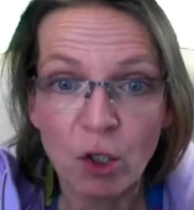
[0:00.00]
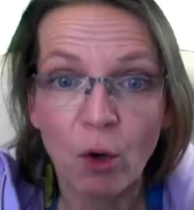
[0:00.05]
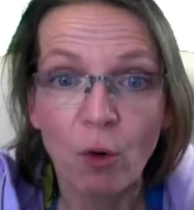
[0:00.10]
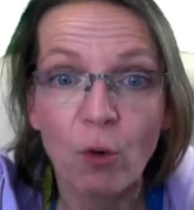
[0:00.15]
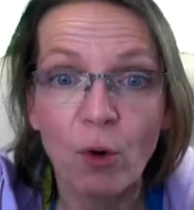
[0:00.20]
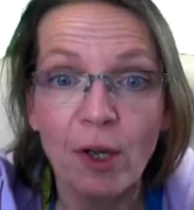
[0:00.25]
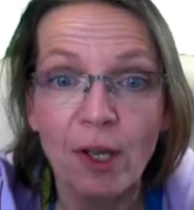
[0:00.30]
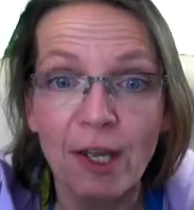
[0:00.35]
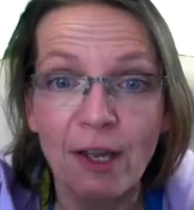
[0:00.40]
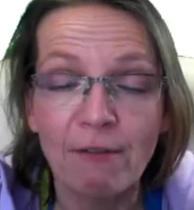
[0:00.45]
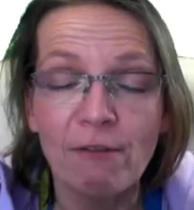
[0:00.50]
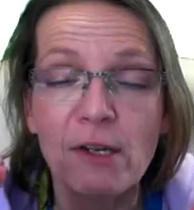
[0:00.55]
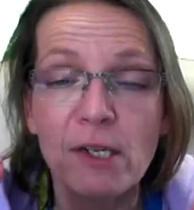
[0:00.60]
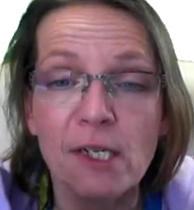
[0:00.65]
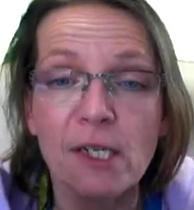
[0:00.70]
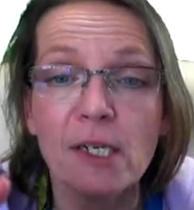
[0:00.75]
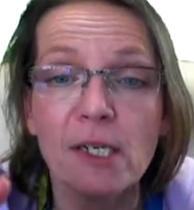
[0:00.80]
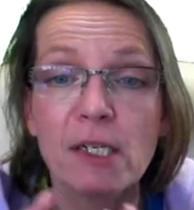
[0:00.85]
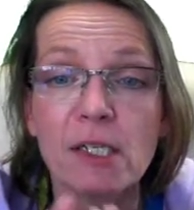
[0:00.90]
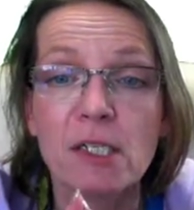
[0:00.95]
So
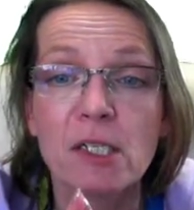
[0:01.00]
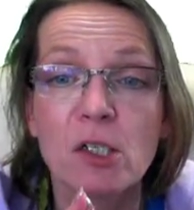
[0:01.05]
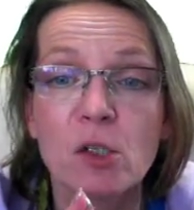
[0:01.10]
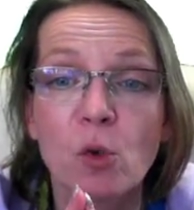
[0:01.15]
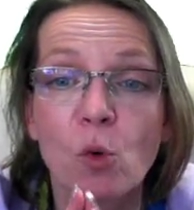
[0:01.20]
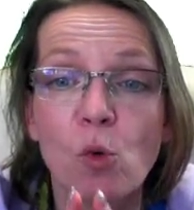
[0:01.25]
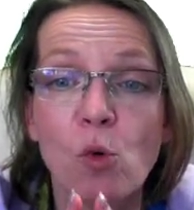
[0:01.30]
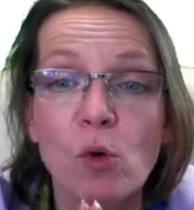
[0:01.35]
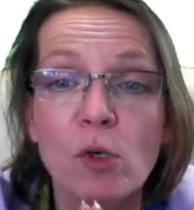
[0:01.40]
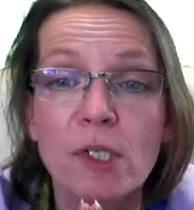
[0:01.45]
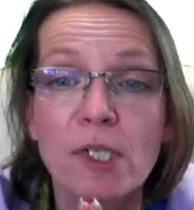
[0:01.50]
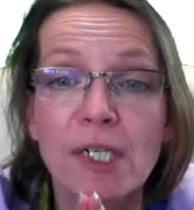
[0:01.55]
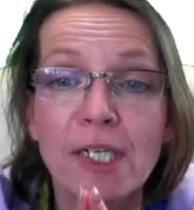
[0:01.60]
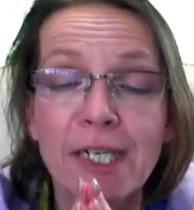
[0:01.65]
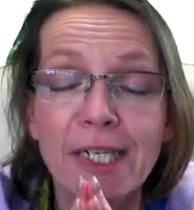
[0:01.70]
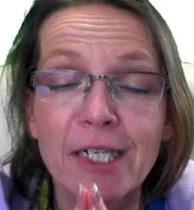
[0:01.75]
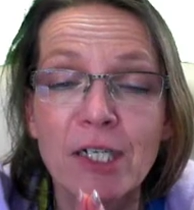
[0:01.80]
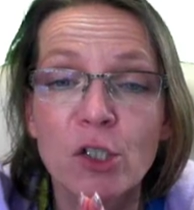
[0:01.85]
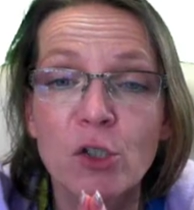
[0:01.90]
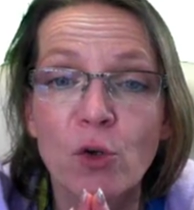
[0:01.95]
everything is
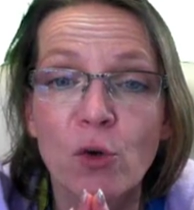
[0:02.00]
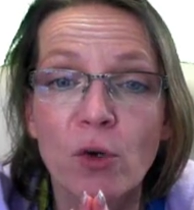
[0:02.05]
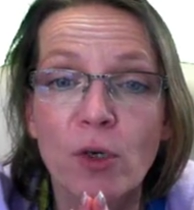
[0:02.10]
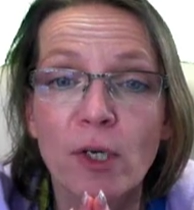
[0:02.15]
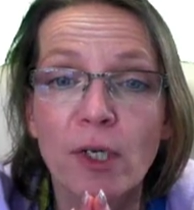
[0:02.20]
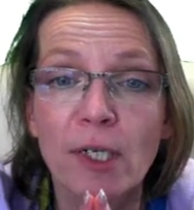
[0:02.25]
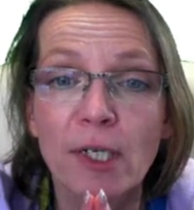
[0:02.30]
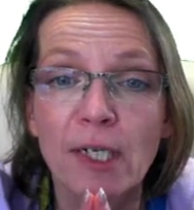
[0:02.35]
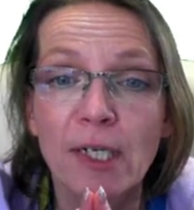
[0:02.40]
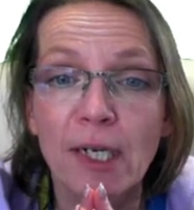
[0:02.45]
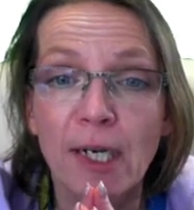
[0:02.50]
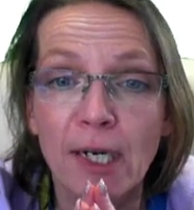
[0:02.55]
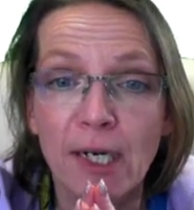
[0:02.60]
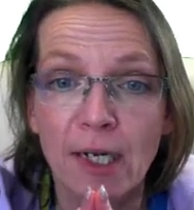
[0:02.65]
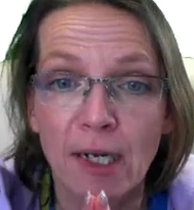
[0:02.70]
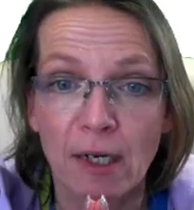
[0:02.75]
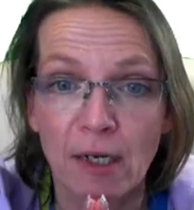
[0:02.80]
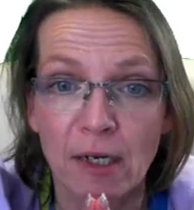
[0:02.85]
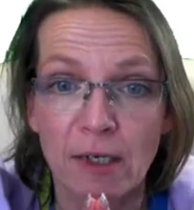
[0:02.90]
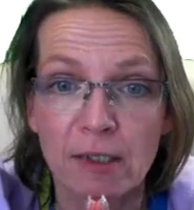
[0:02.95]
stored
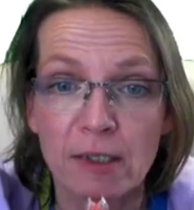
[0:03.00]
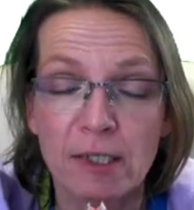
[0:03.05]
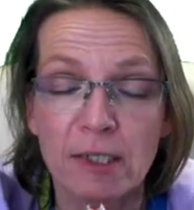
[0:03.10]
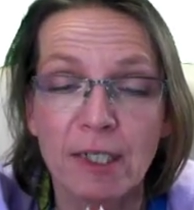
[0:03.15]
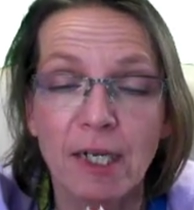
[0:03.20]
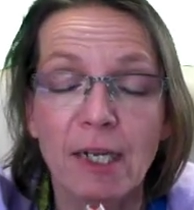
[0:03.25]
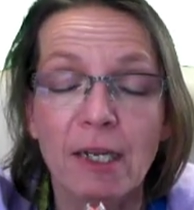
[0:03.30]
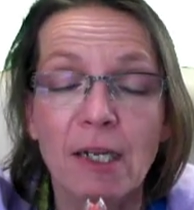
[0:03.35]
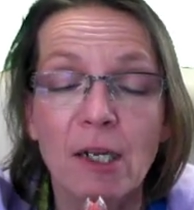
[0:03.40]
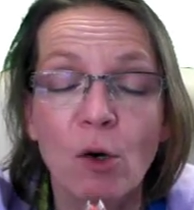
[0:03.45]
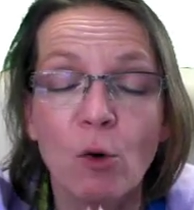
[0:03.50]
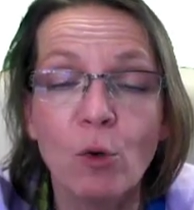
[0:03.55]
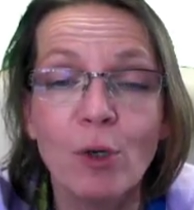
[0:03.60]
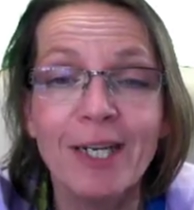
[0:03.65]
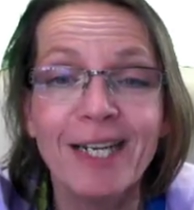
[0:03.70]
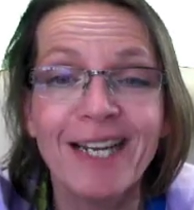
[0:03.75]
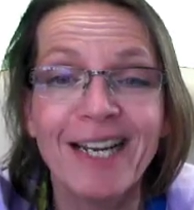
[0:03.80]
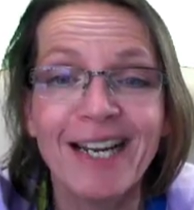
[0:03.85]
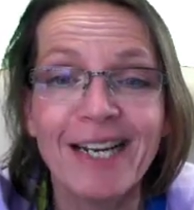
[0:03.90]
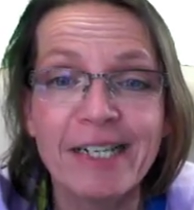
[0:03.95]
internally in Atlas, and
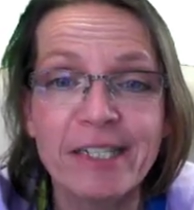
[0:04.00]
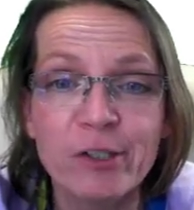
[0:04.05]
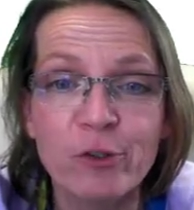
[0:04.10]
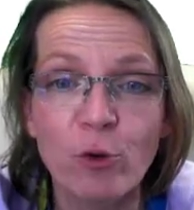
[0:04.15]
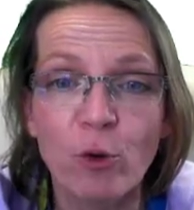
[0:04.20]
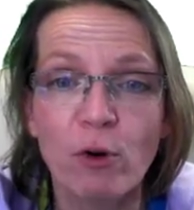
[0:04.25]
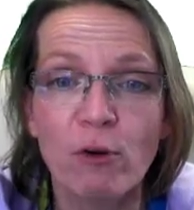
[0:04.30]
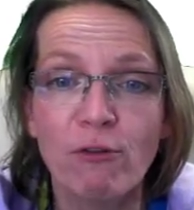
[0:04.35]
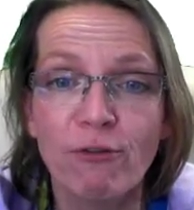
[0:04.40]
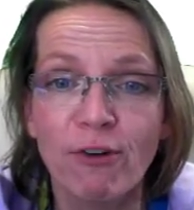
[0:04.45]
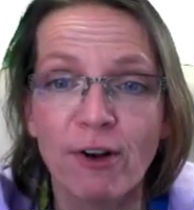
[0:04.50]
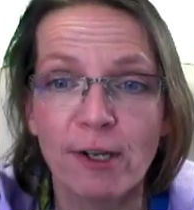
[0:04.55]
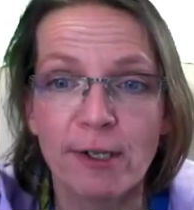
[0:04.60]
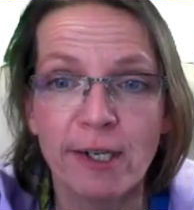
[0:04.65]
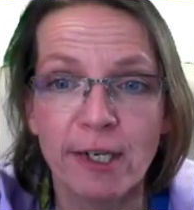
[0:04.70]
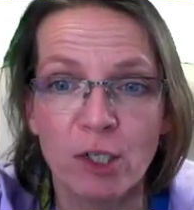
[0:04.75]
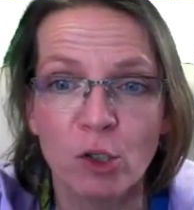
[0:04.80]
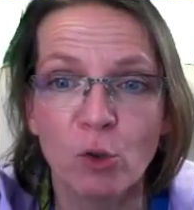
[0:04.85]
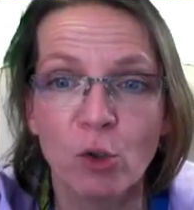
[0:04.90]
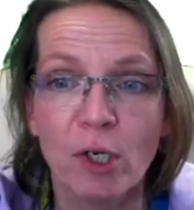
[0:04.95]
the only external
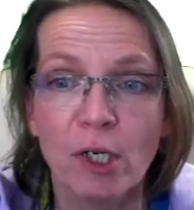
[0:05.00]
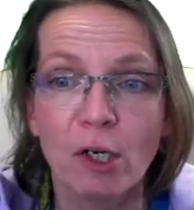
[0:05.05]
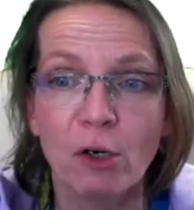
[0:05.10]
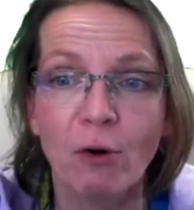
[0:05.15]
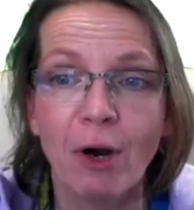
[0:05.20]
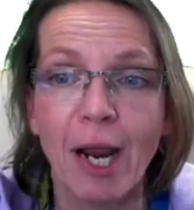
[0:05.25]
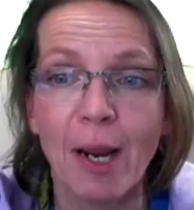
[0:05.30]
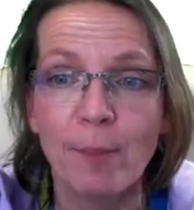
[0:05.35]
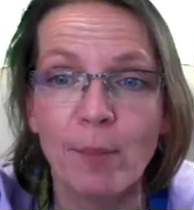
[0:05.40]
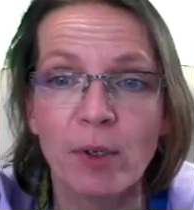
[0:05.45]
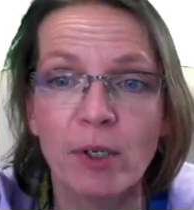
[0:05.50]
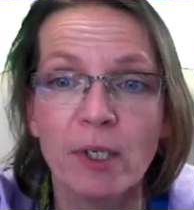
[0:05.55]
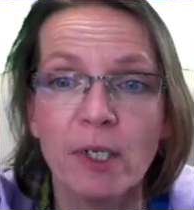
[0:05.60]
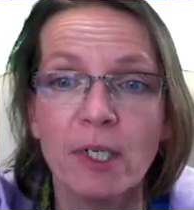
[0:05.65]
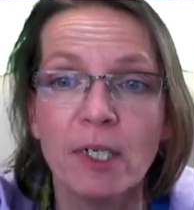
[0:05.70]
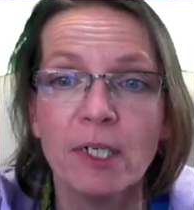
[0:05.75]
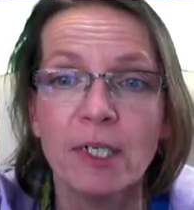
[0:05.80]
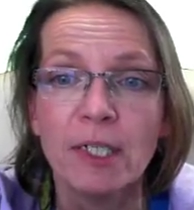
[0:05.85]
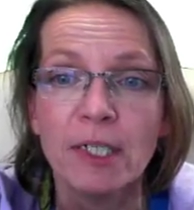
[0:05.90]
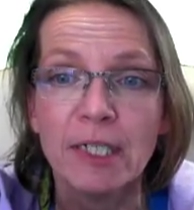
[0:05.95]
file that you can
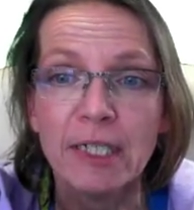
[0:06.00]
grab